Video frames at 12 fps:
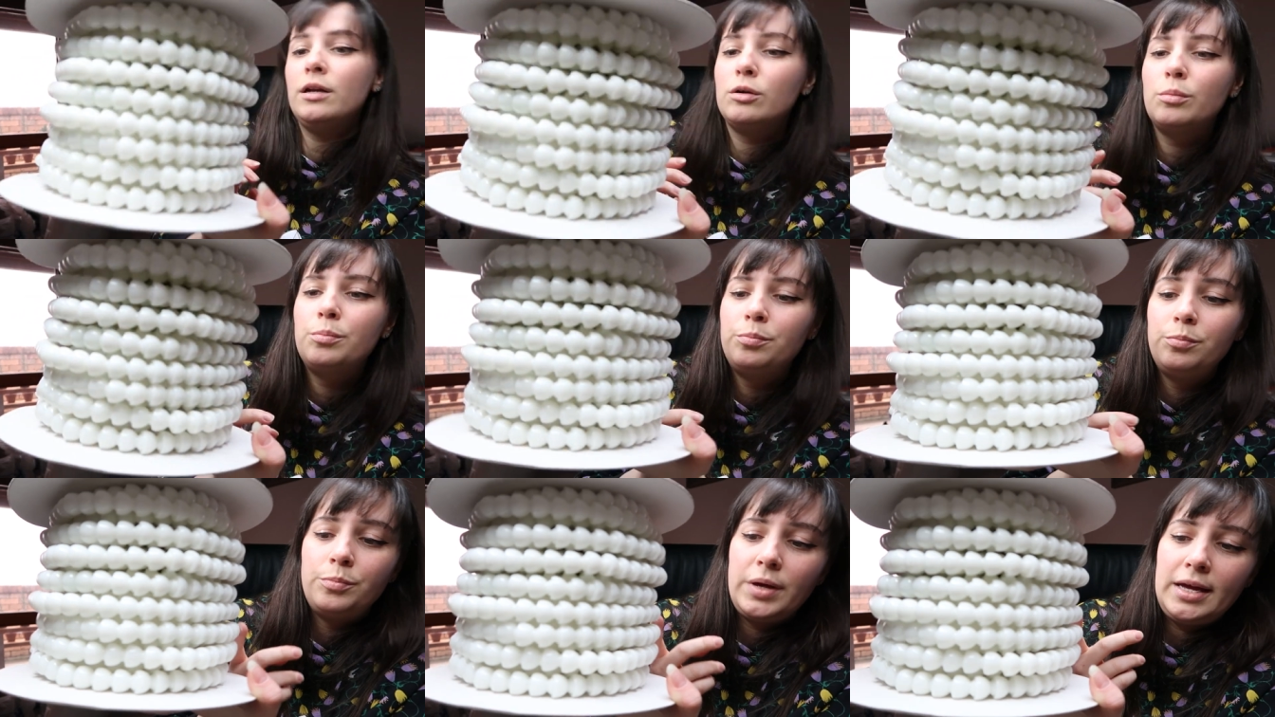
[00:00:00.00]
it'll
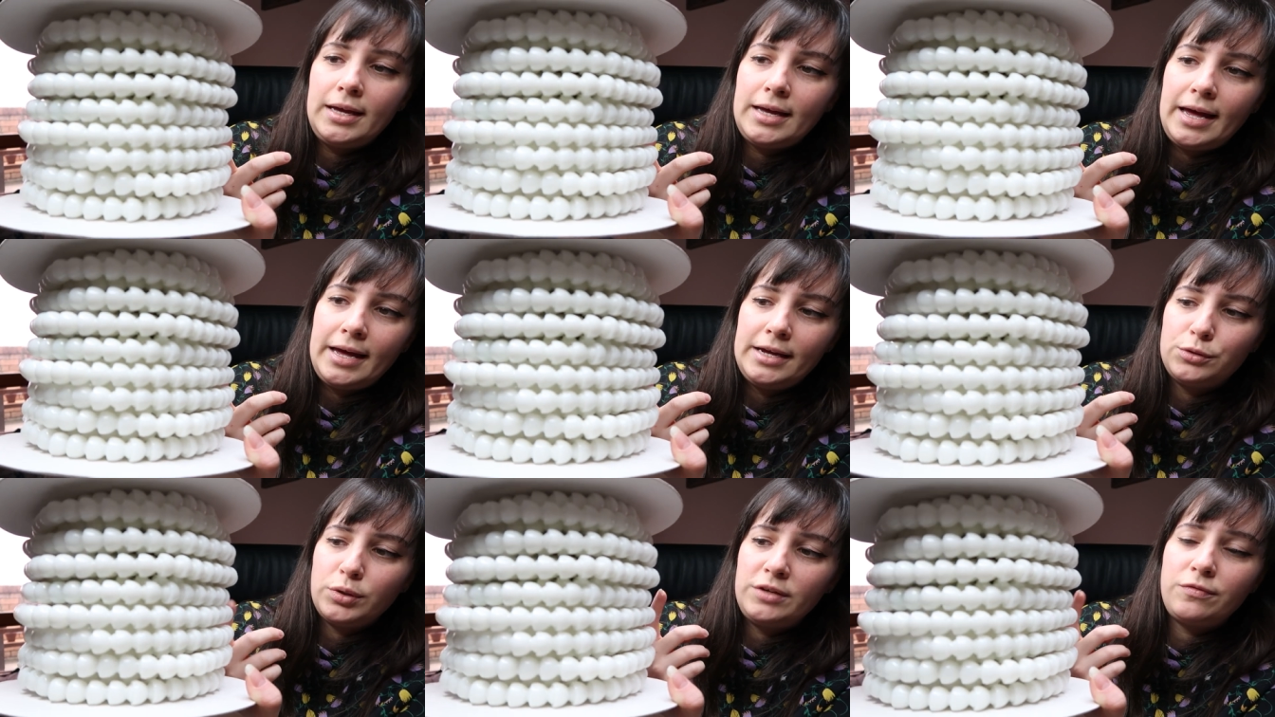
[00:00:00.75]
be
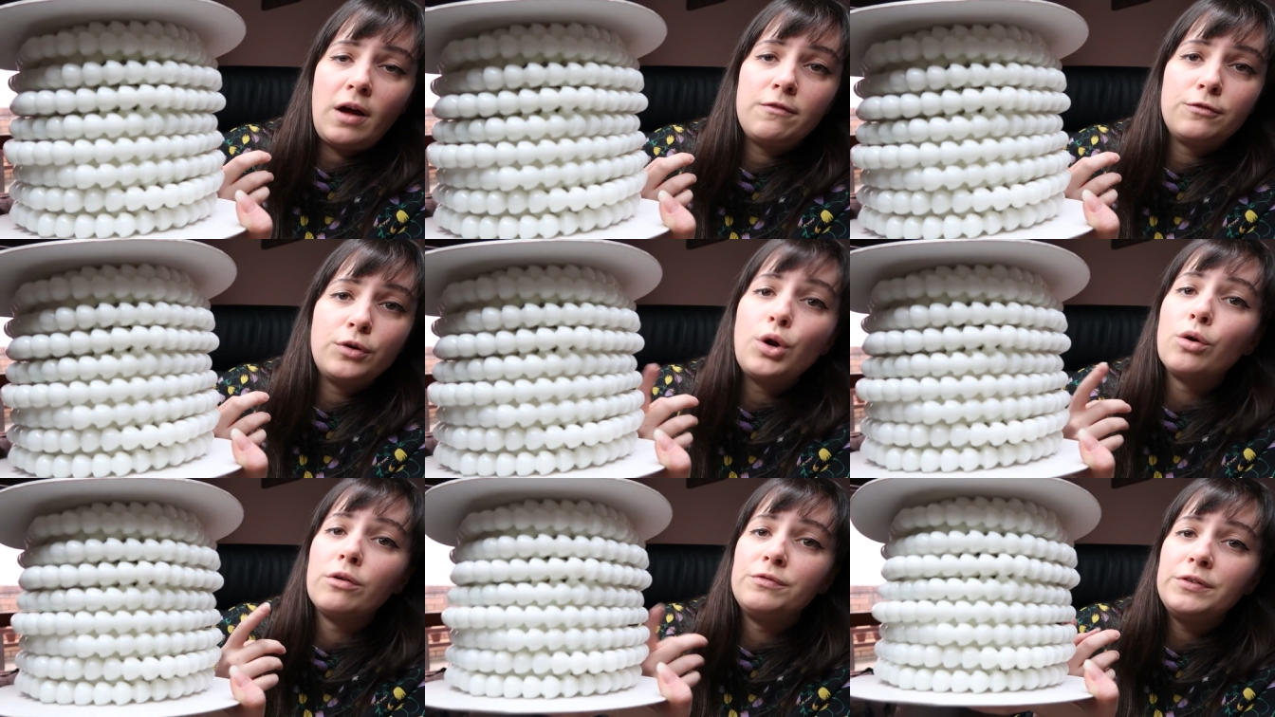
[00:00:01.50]
a 25
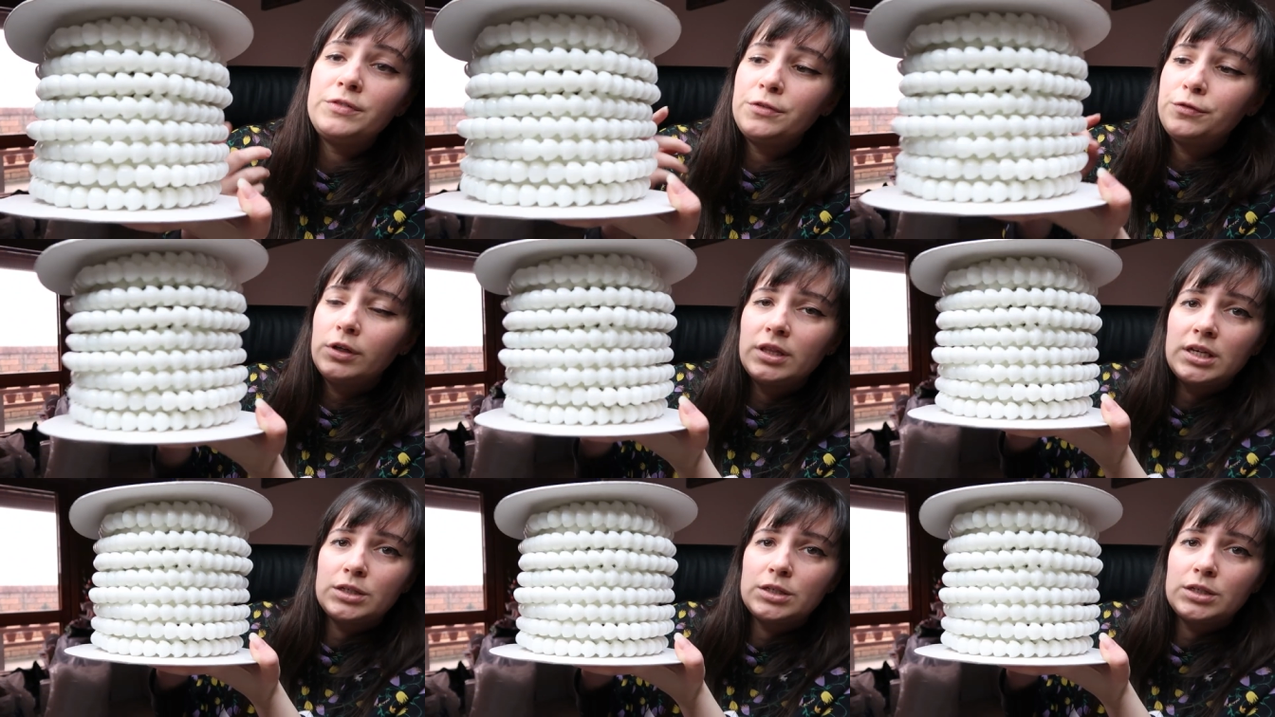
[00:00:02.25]
foot or a 50 foot.